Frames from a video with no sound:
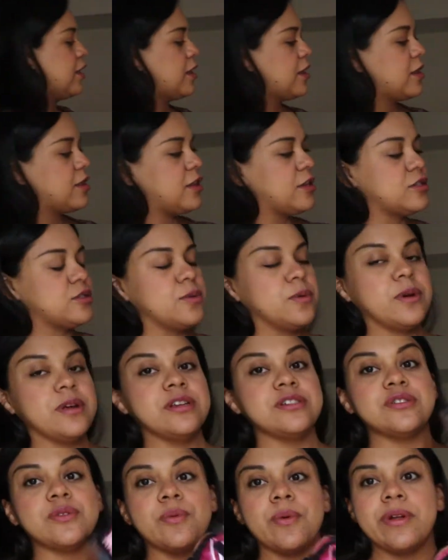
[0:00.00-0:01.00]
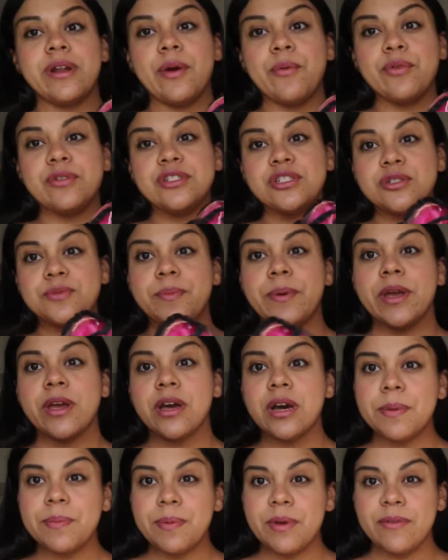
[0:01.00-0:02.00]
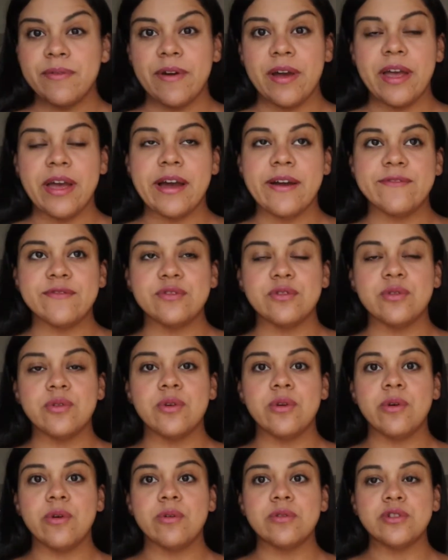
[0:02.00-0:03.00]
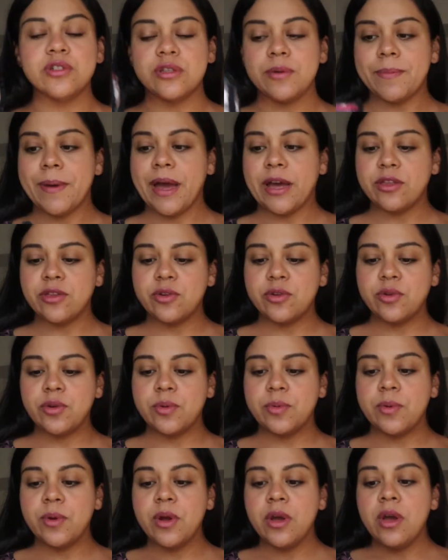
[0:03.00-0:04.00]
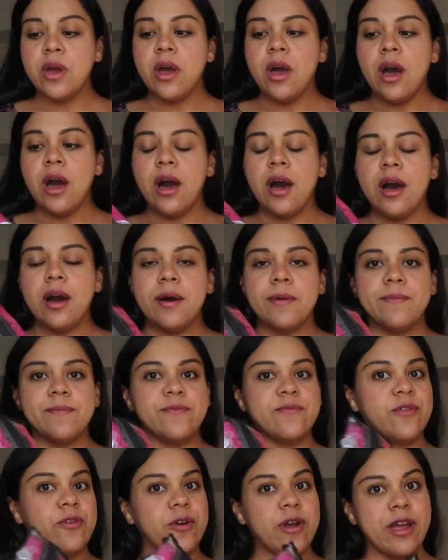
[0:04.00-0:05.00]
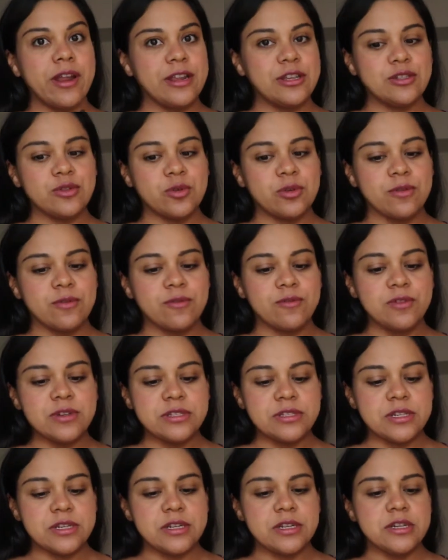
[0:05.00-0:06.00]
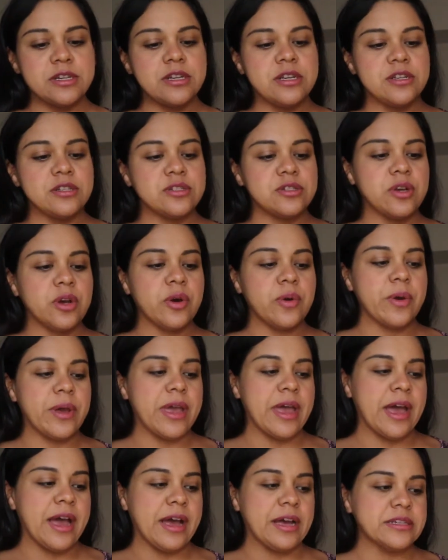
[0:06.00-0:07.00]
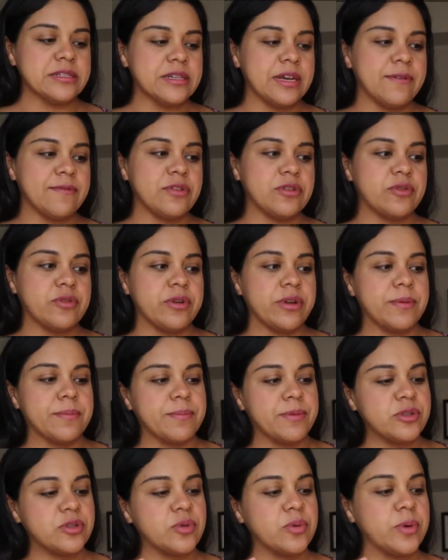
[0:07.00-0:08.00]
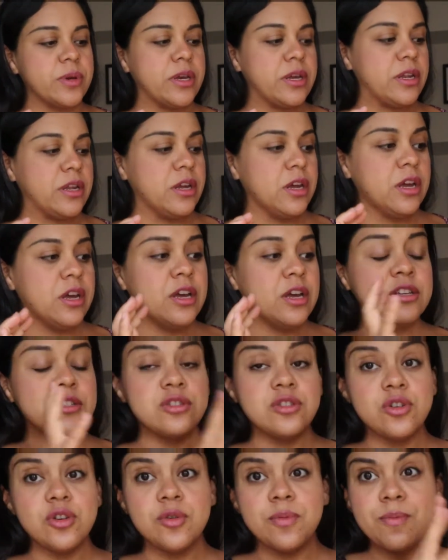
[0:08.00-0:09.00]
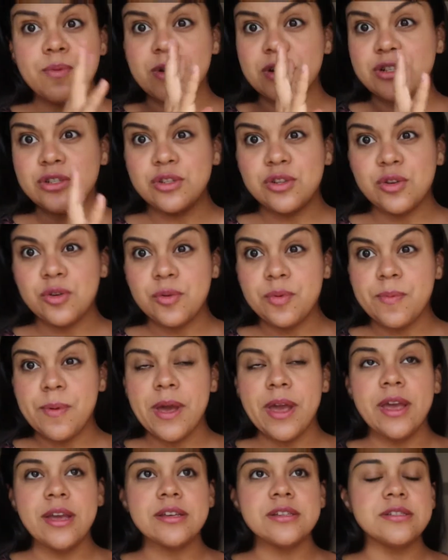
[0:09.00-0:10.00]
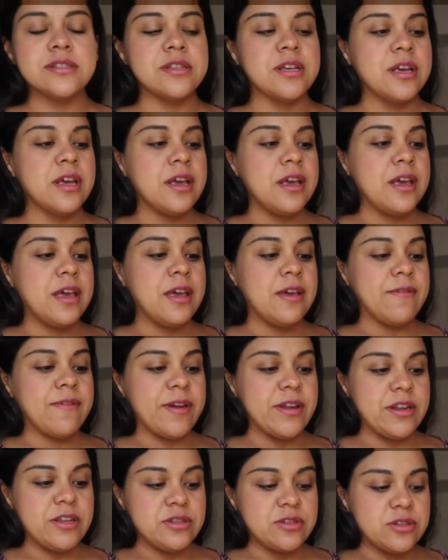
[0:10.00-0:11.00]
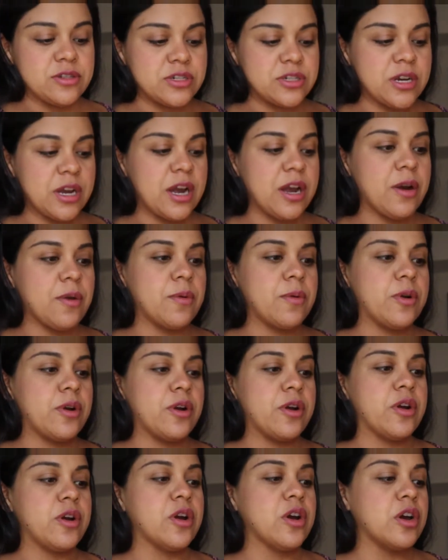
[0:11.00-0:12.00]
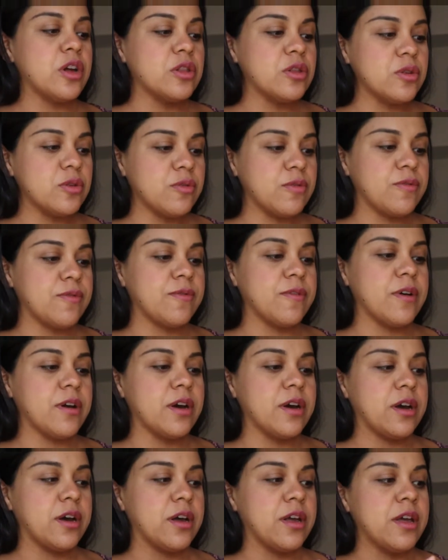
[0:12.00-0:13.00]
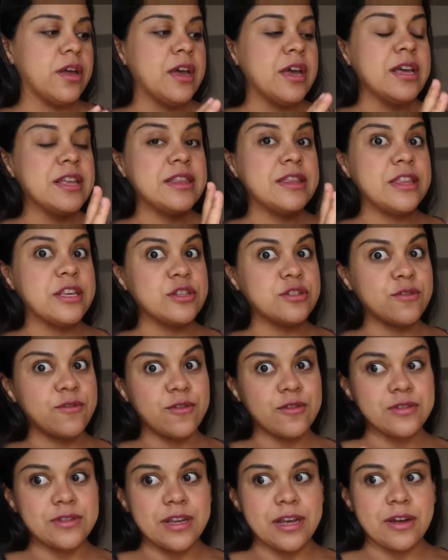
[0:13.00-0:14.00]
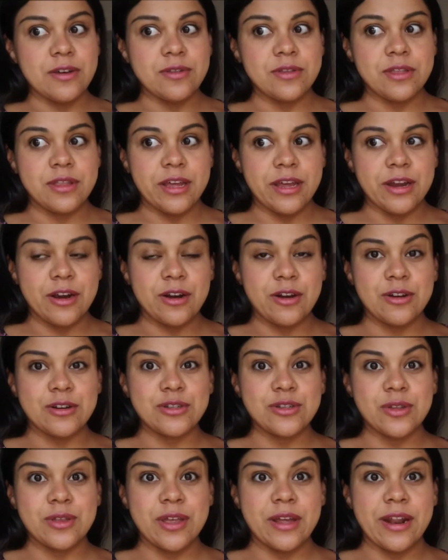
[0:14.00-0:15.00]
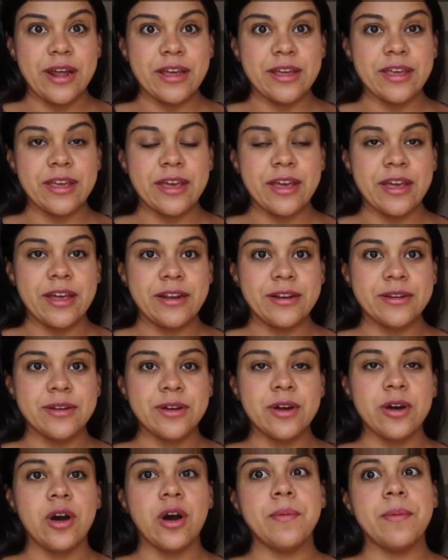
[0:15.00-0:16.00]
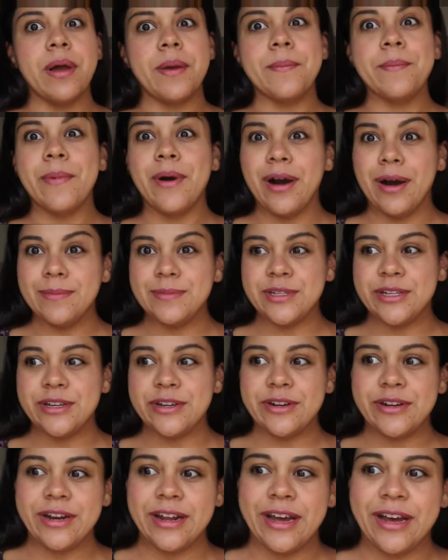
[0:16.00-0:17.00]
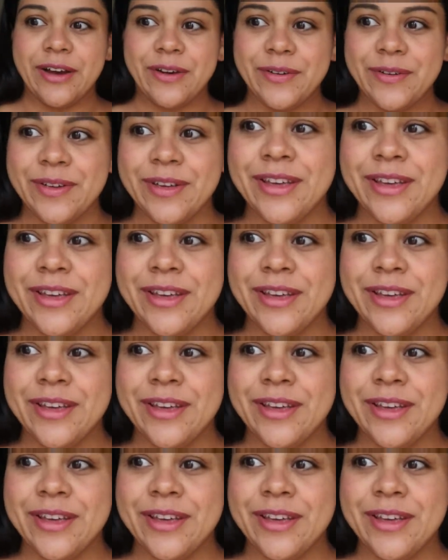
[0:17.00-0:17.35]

this one is the one I would just pick up if I have to go to the bathroom for any sort of reason. So it has everything between toothbrush, toothpaste, if I need to shower, a loofah, things for down there, so then I can, oh, my mom's here now.